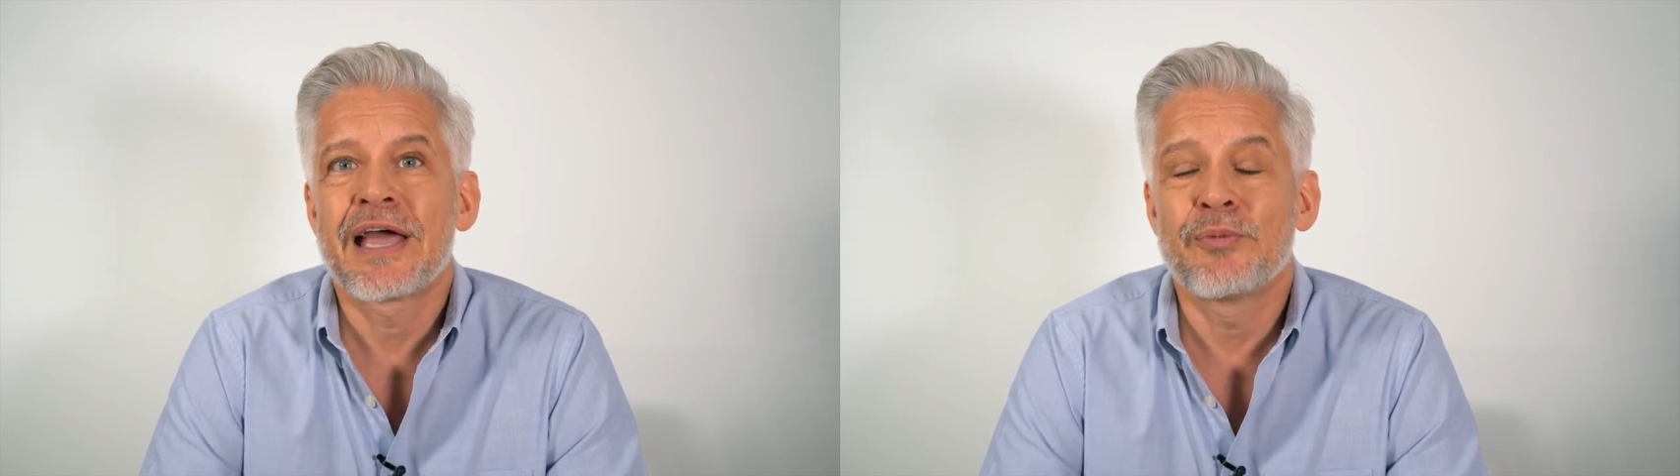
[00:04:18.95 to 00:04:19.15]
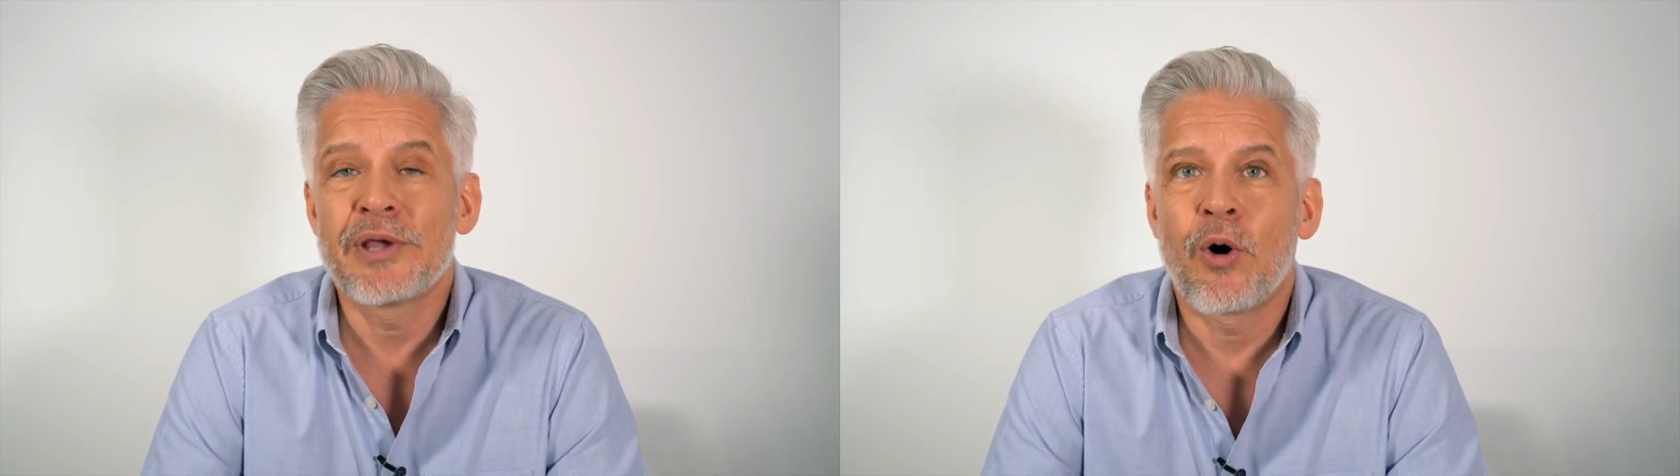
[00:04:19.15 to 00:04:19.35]

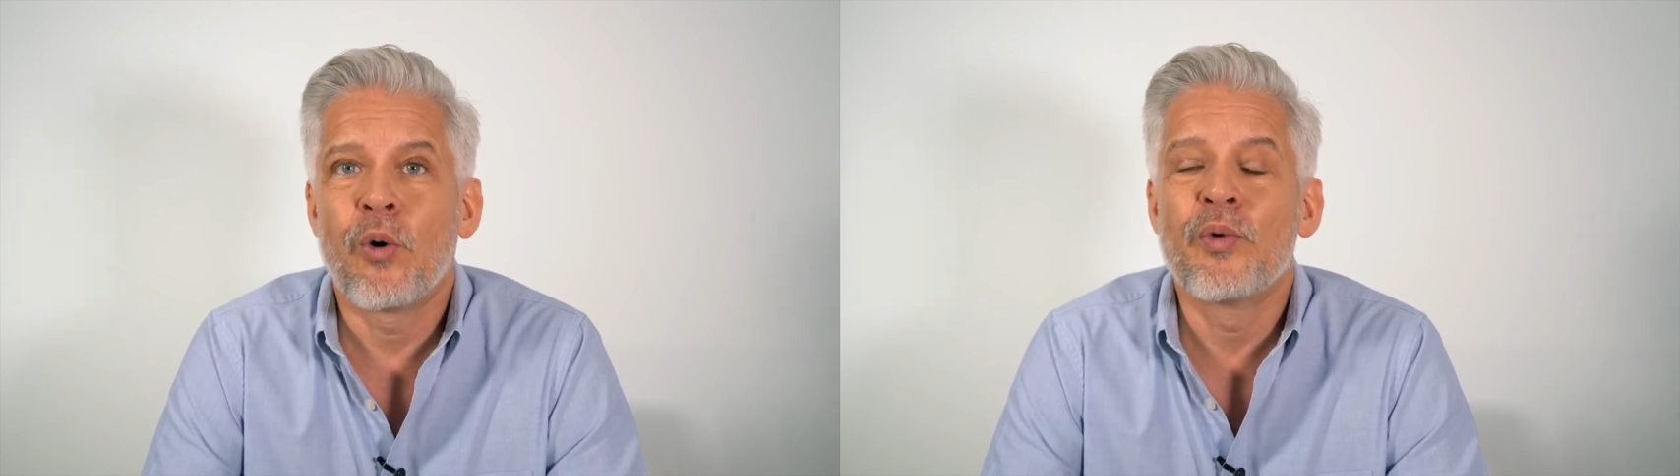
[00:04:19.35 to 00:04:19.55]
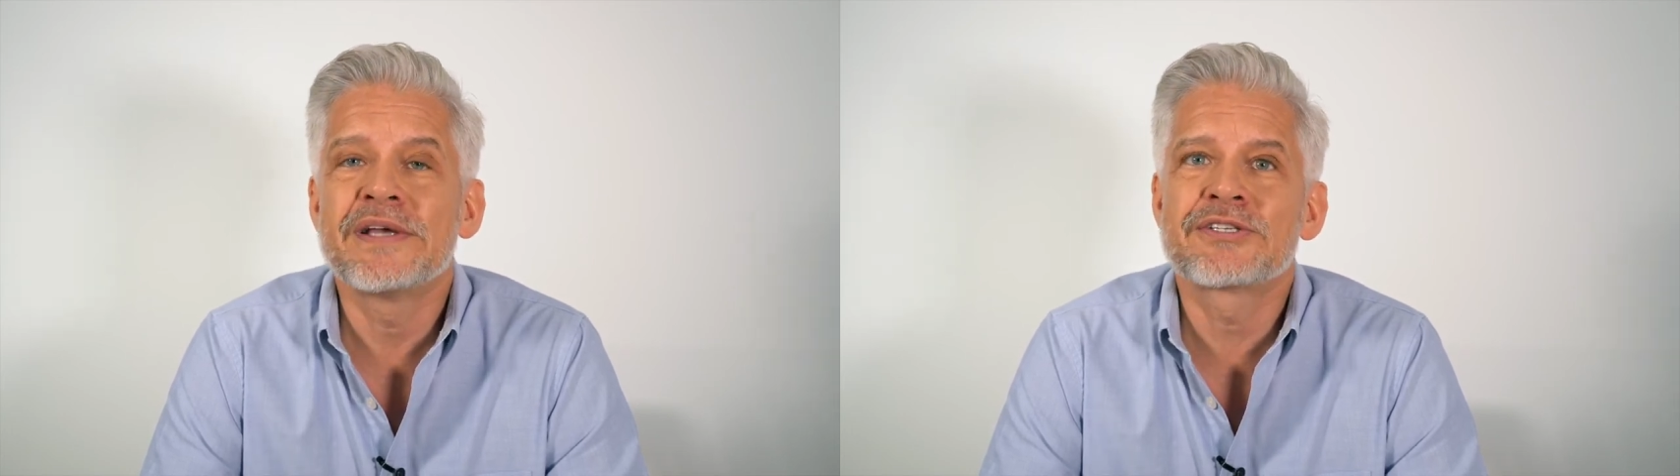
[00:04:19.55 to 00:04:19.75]
And we are
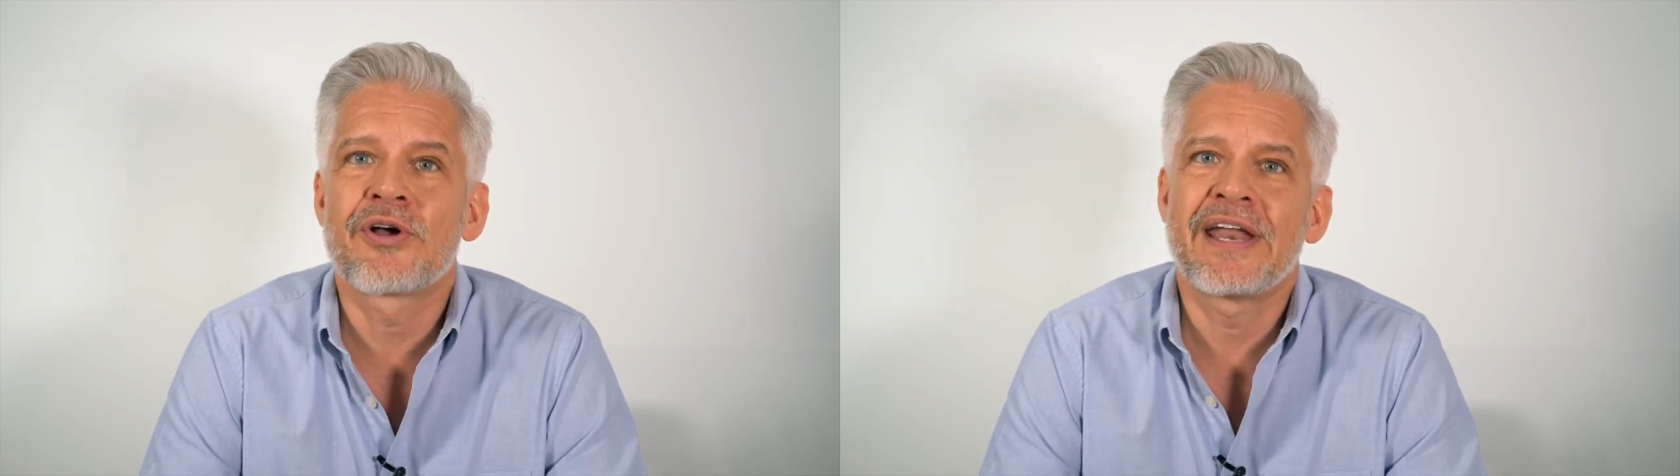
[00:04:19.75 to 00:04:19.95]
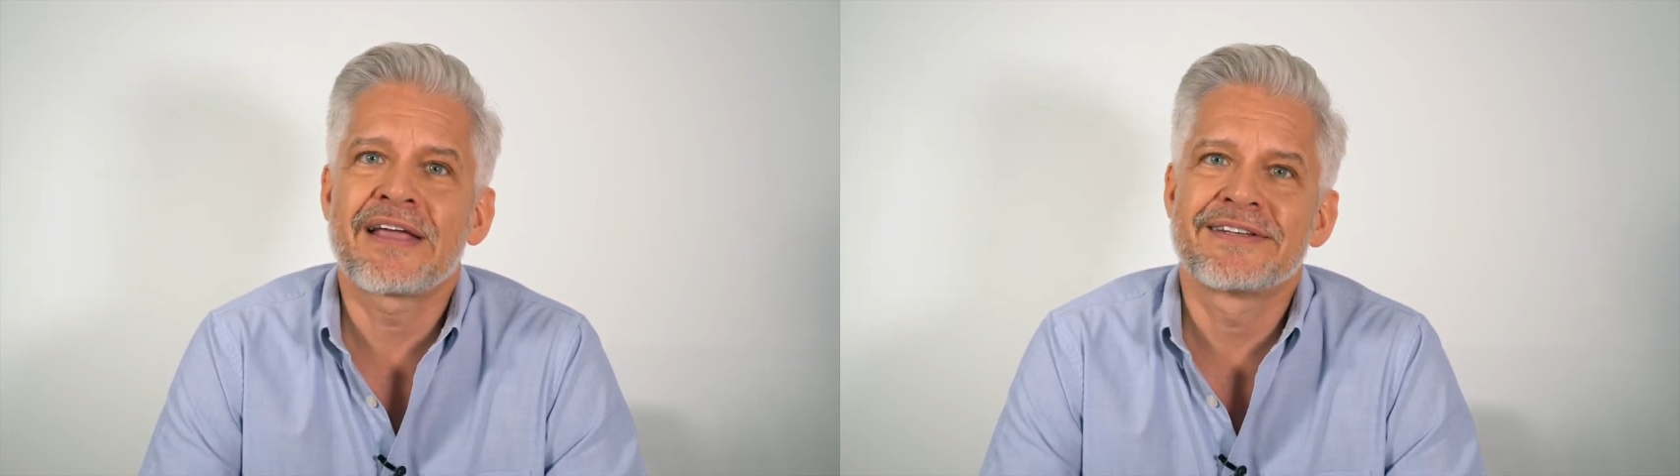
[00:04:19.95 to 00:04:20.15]
always
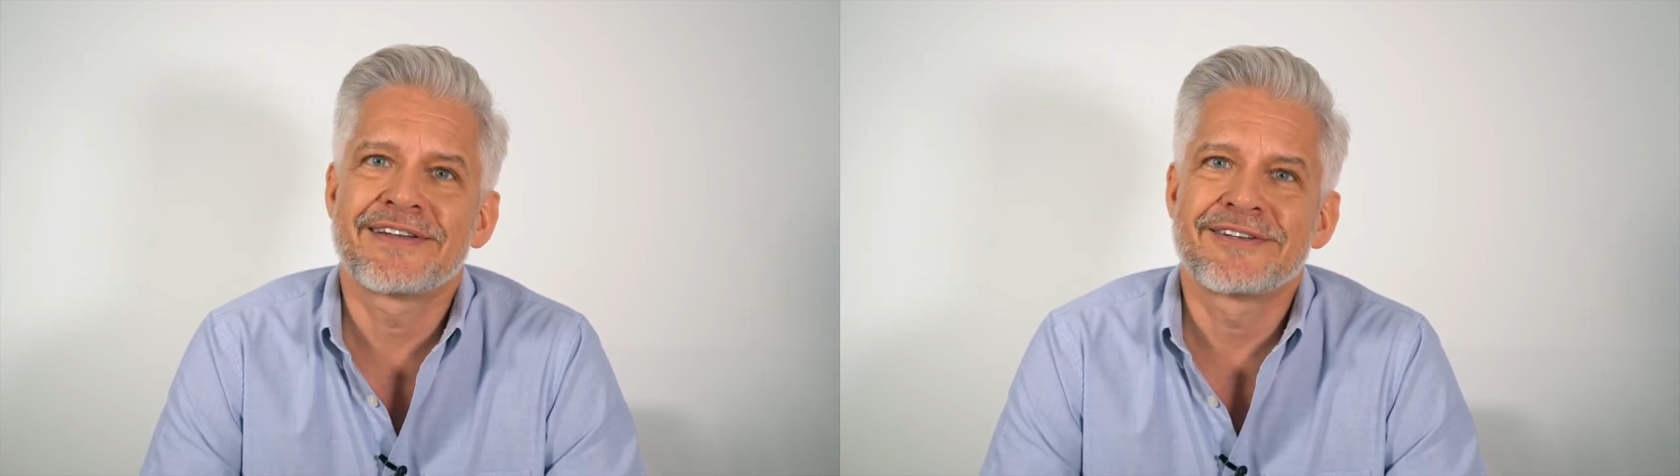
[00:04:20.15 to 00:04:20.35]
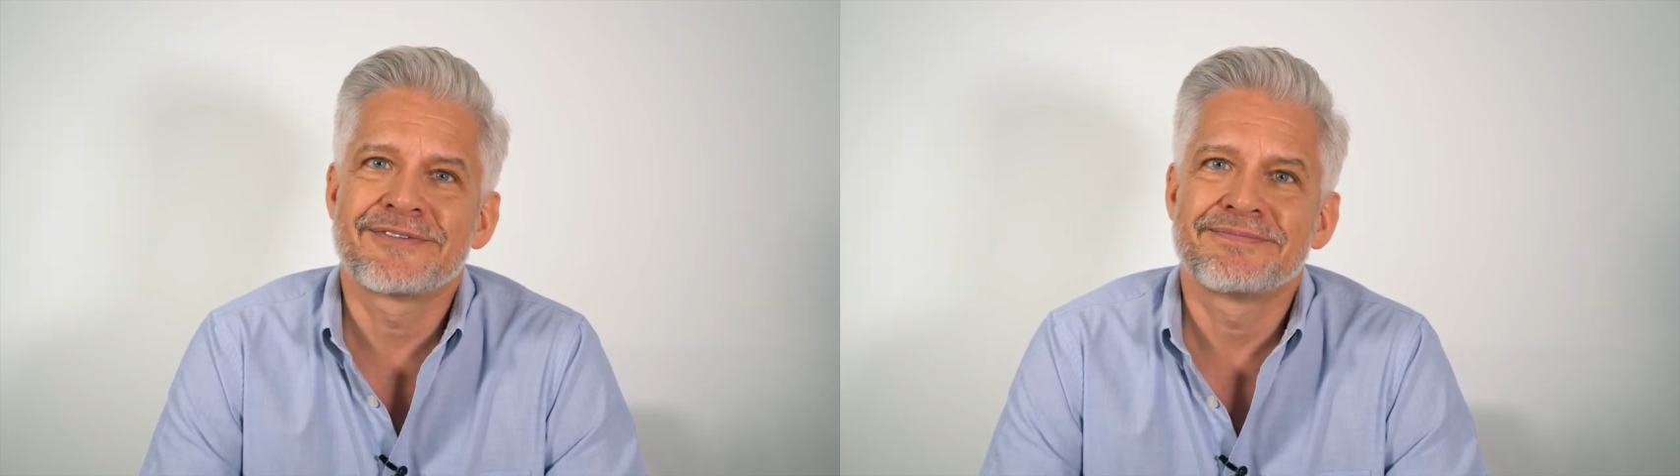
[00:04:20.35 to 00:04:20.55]
connected.